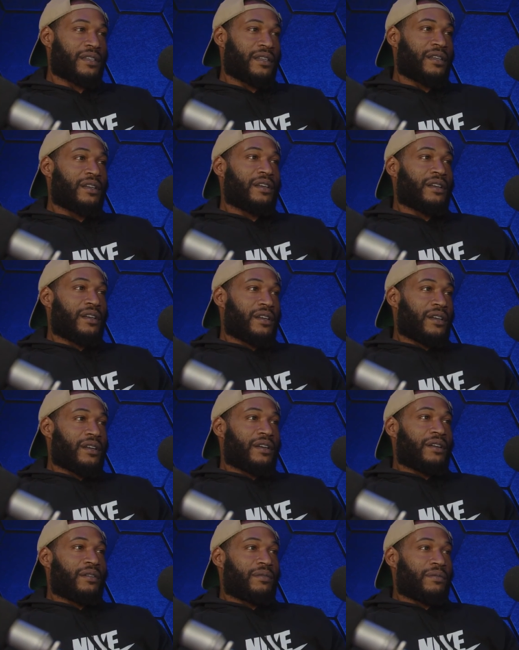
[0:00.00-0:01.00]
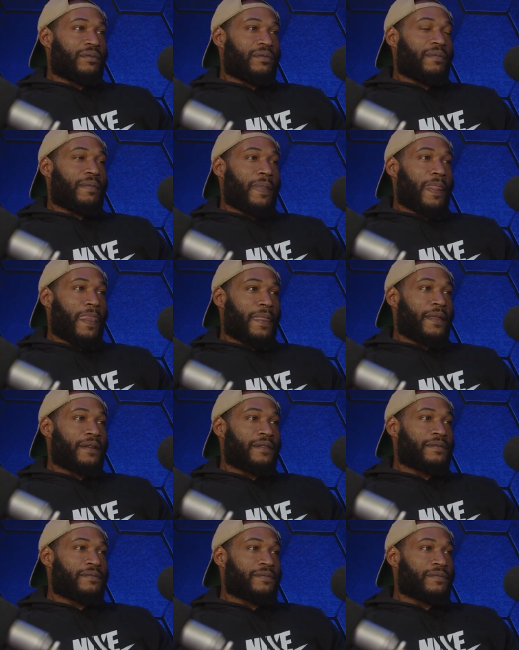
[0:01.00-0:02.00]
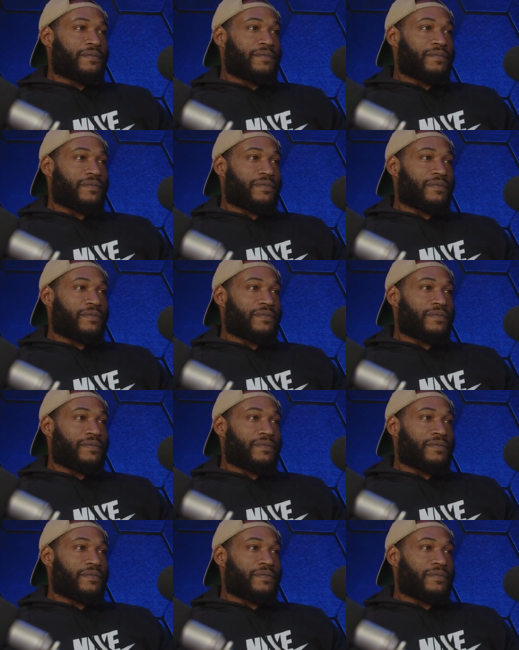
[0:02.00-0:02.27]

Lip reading: Do you have young players